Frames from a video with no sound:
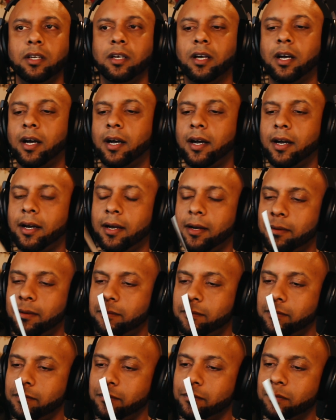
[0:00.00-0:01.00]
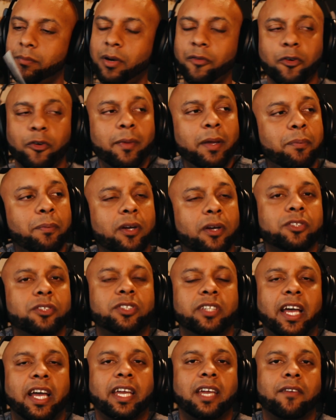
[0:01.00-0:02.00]
But for me
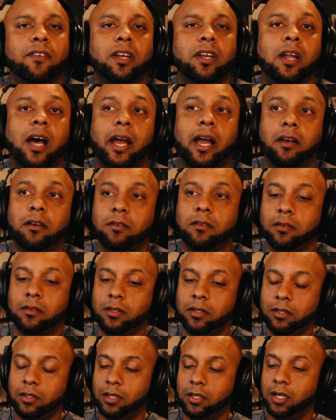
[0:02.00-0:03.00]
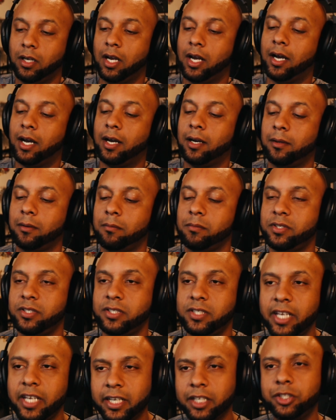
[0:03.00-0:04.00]
personally, I give it a 9.
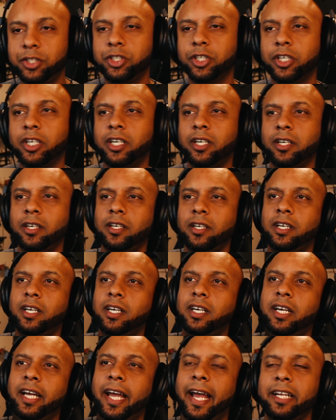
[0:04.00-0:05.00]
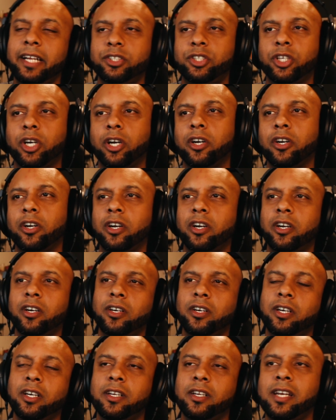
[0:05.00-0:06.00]
Signature, head
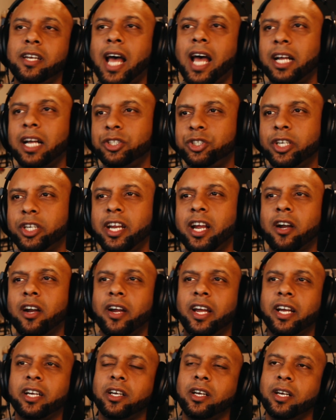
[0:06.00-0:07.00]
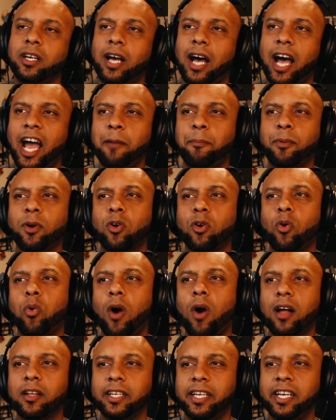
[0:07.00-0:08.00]
turner, not generic, hyper
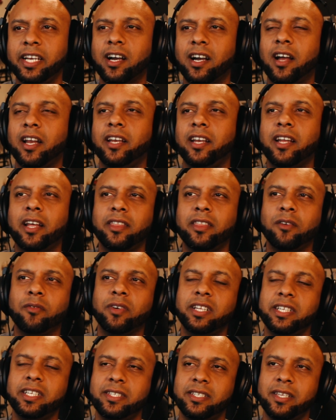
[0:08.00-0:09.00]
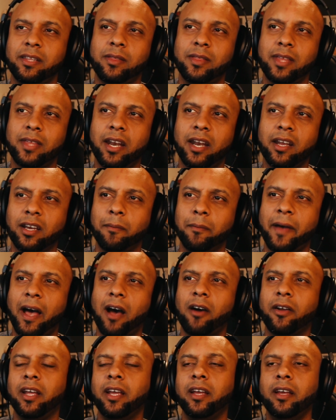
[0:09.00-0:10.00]
quality on it, nothing really synthetic
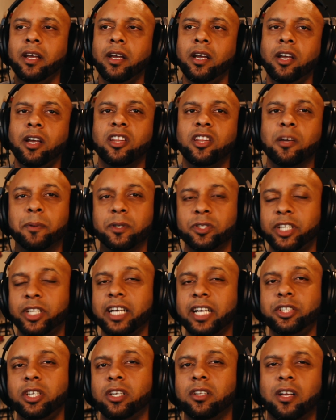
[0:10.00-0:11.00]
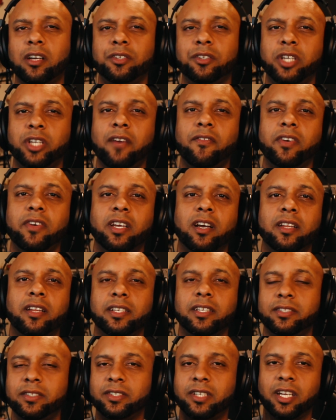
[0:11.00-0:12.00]
about it. The projection and longevity on
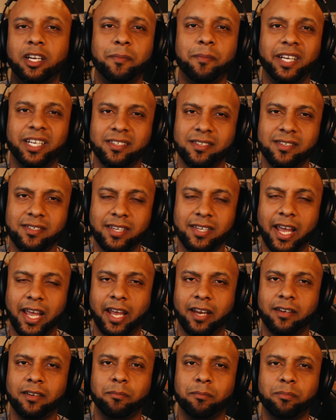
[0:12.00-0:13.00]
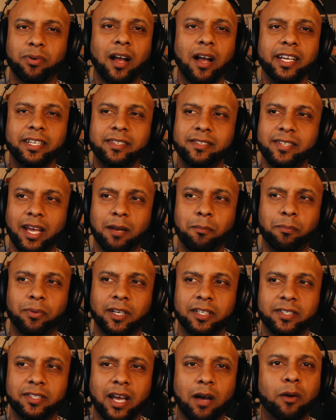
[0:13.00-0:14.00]
this is going to be insane. Probably 10
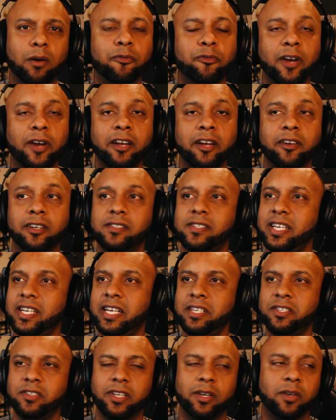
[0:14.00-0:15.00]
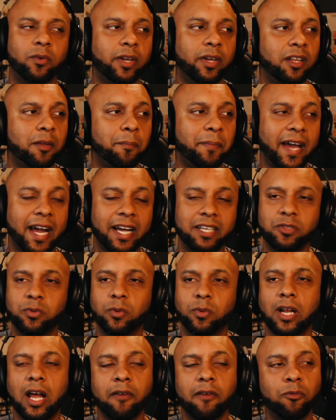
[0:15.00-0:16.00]
plus hour fragrance easily. In the past,
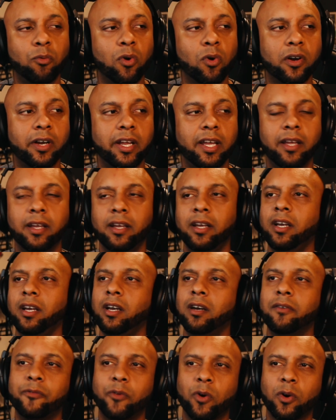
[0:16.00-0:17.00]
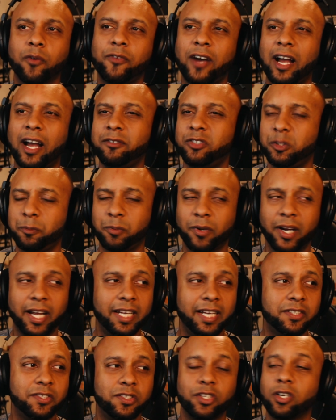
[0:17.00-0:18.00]
when I've worn it, 4 or 5
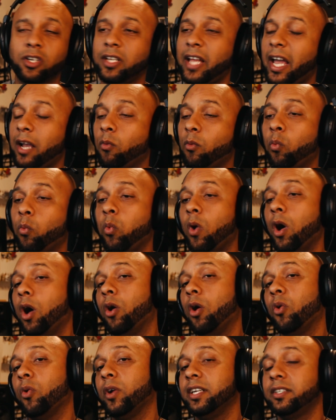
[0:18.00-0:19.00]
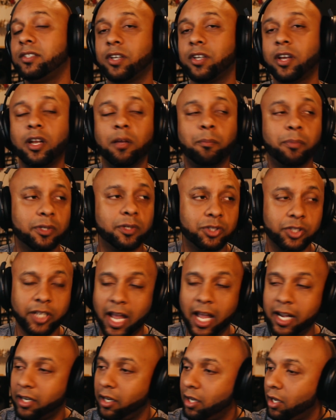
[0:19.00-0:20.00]
sprays, you're like, whoa, it's going to
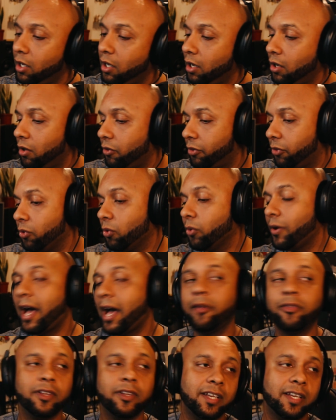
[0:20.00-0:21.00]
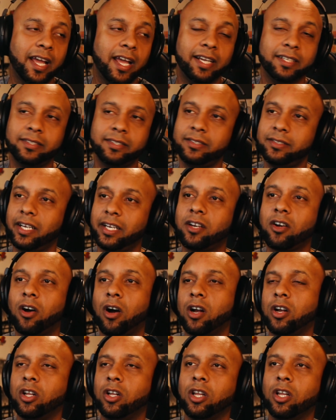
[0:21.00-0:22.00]
project throughout the day, stick
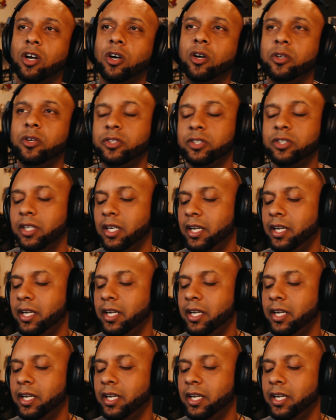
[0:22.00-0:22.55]
on clothes.